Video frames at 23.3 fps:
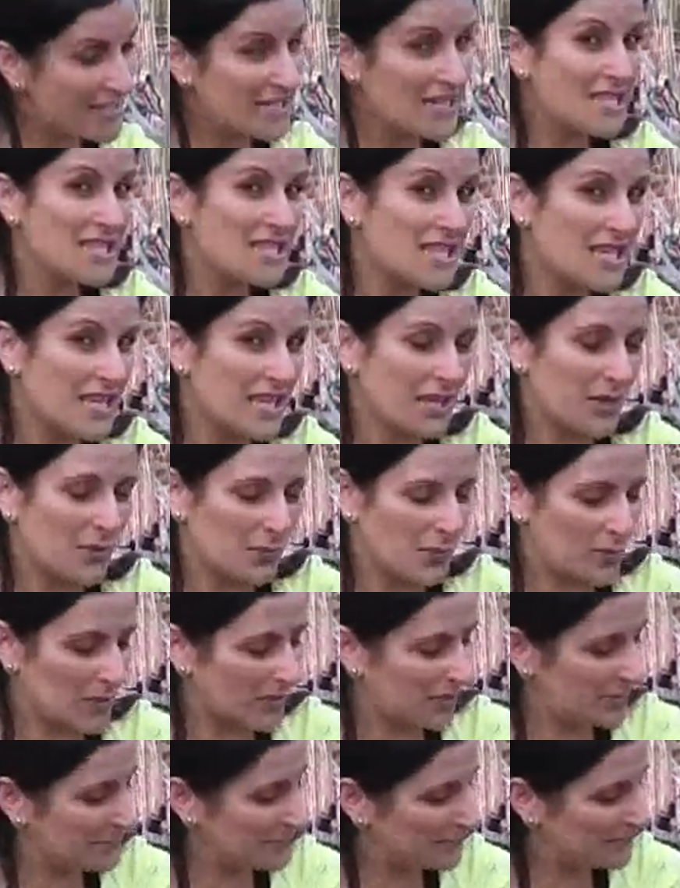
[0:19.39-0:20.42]
Didn't think it
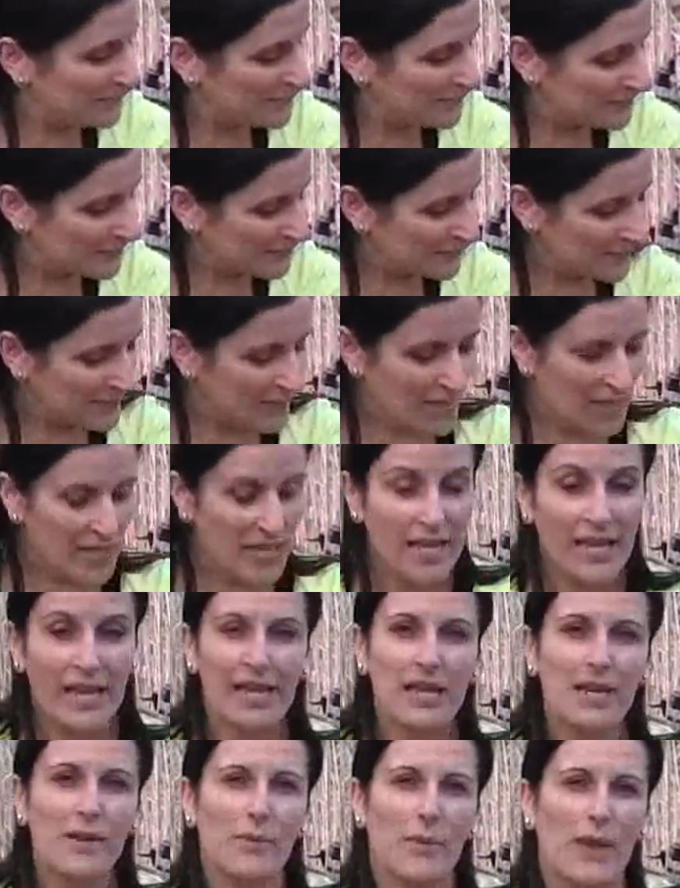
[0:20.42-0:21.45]
would.
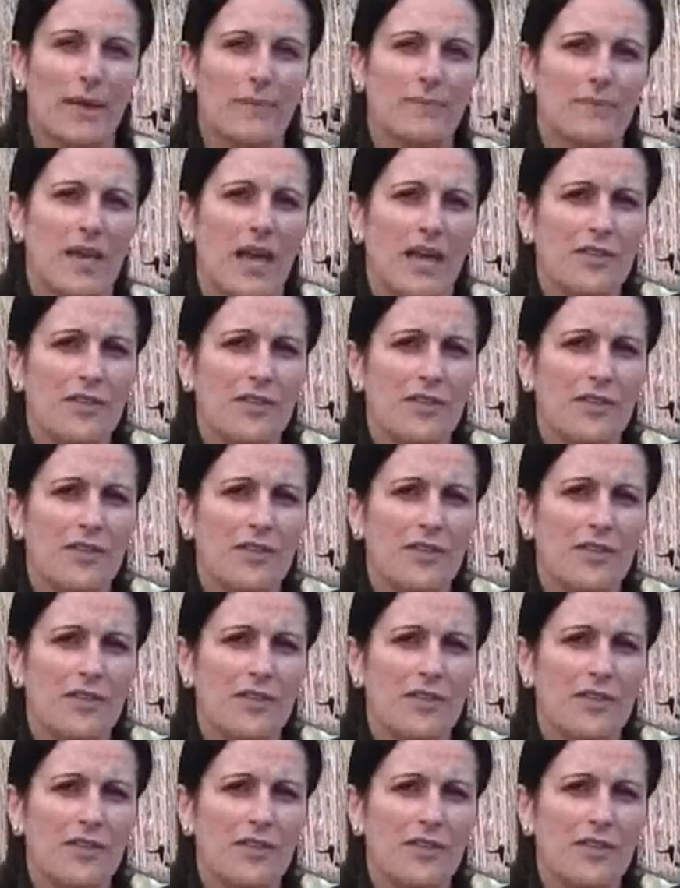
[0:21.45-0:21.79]
Anyway,